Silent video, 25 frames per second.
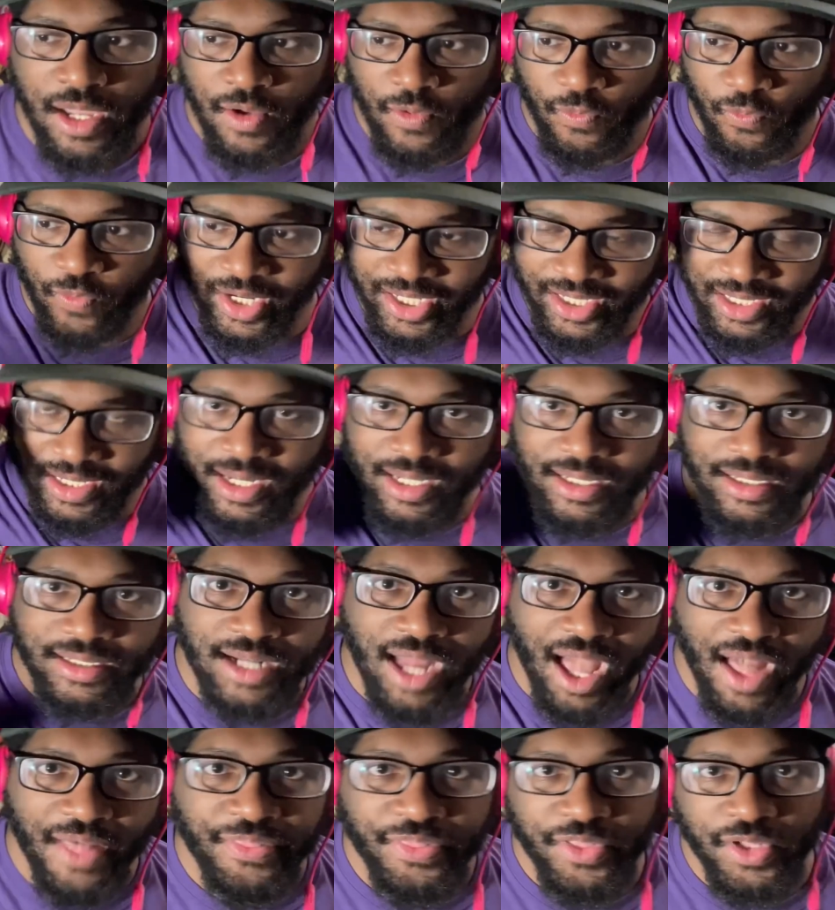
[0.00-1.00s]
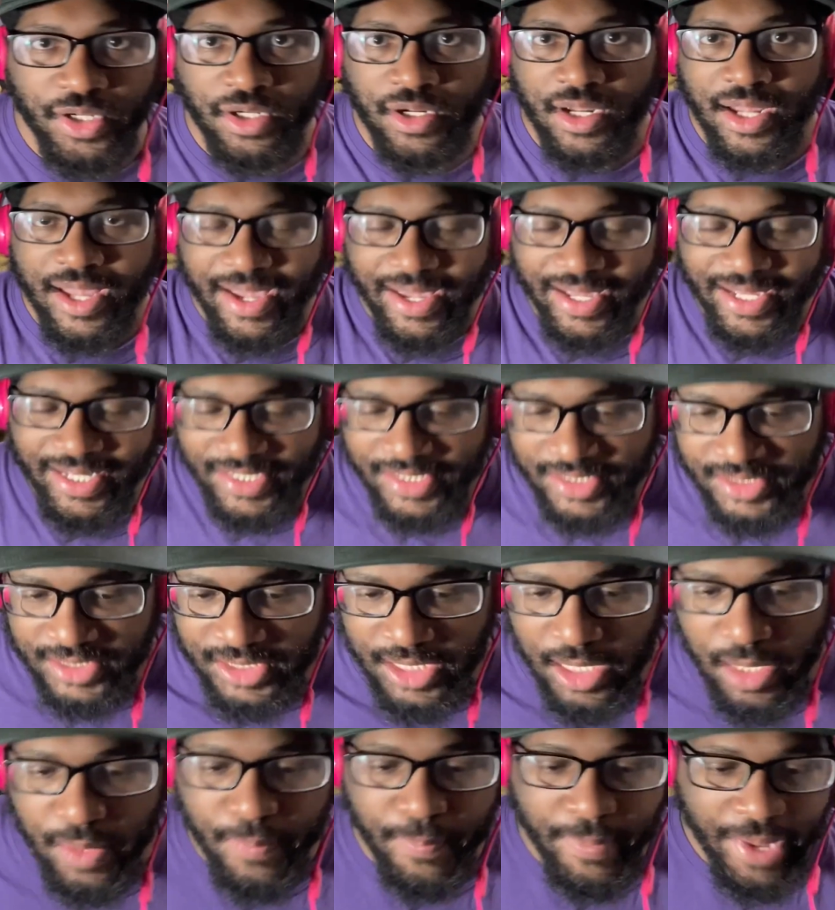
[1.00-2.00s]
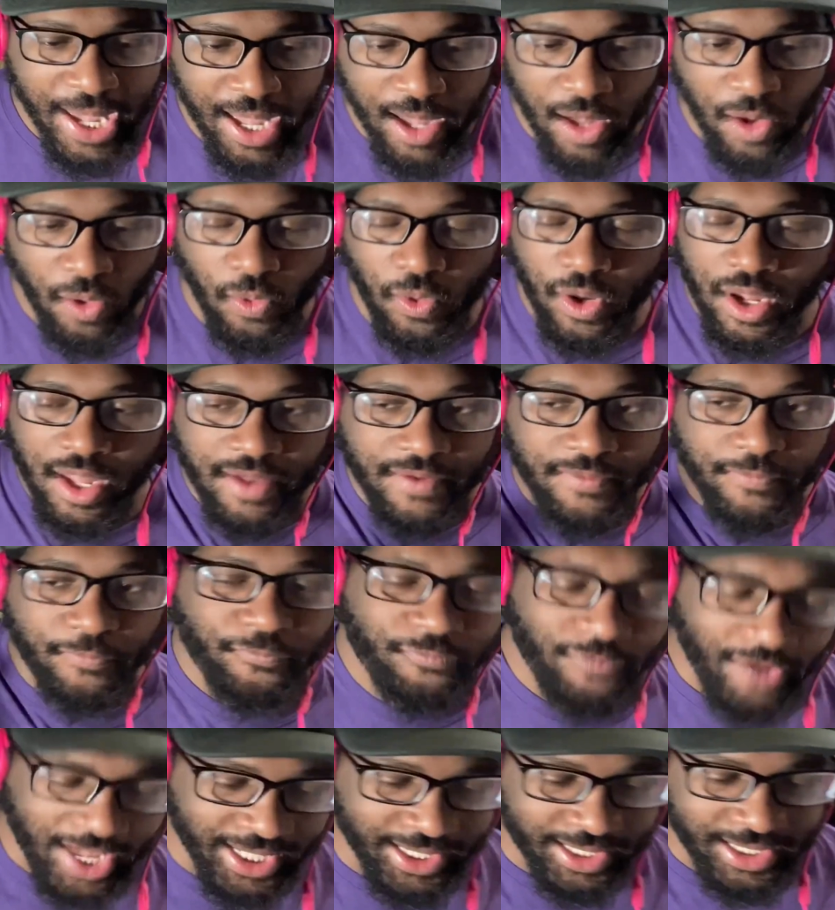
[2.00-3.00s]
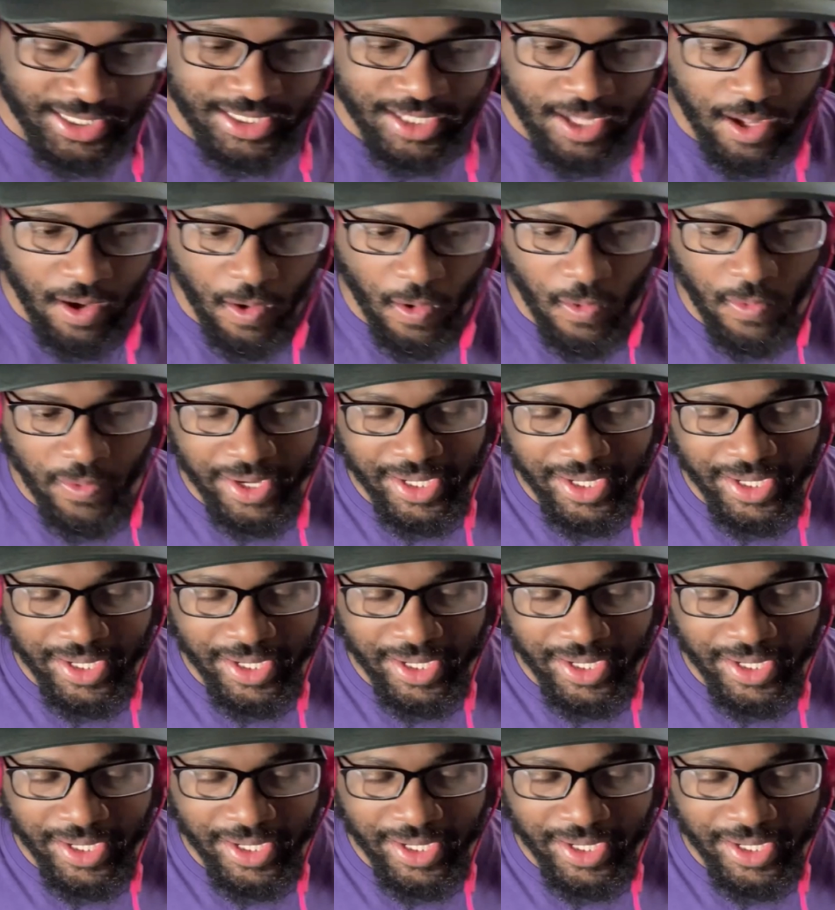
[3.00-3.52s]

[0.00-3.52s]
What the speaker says: with another Easy Meal video.